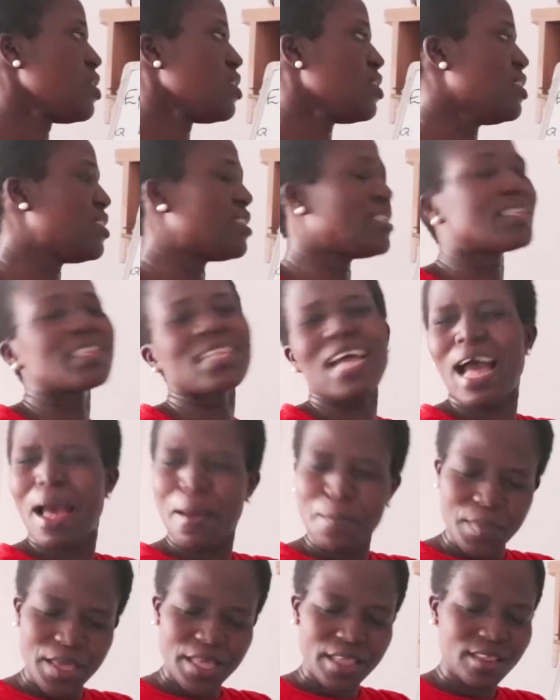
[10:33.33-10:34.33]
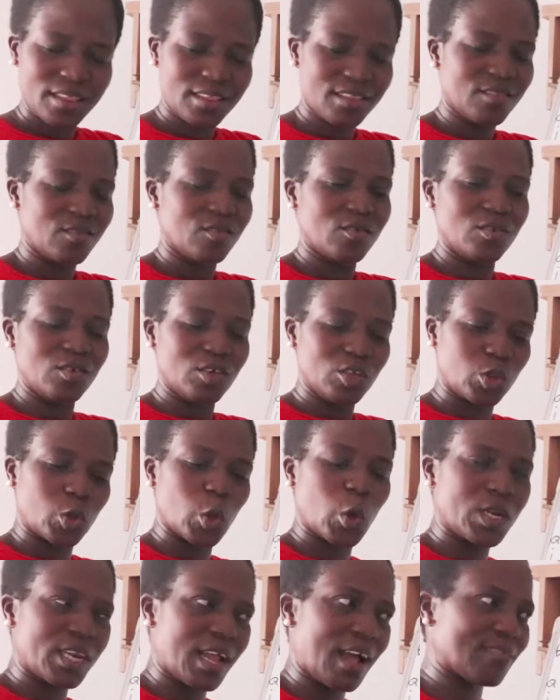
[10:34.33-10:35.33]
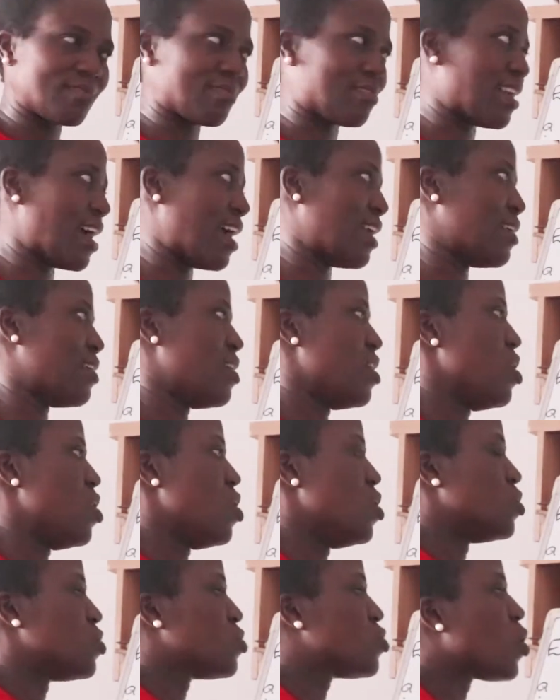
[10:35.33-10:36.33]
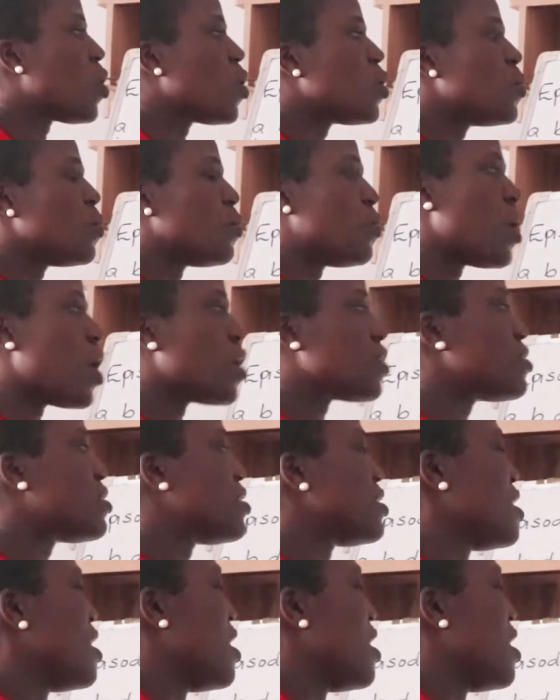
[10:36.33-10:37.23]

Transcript: It is ami, the tonal sign. So, but